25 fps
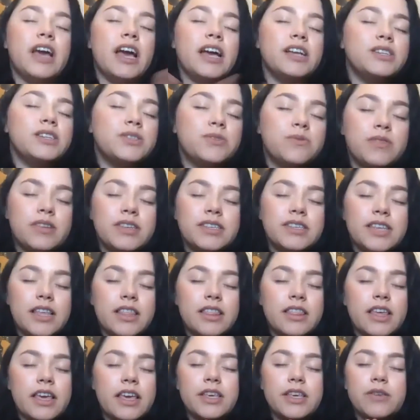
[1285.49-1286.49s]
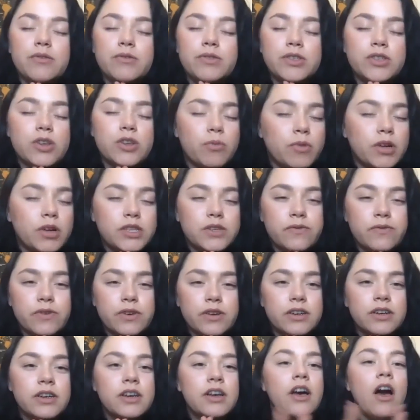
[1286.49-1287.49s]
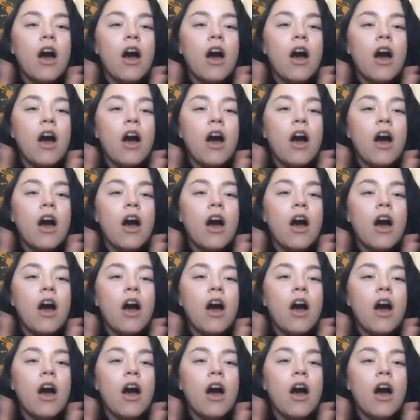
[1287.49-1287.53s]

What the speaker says: I just want to say thank you so much for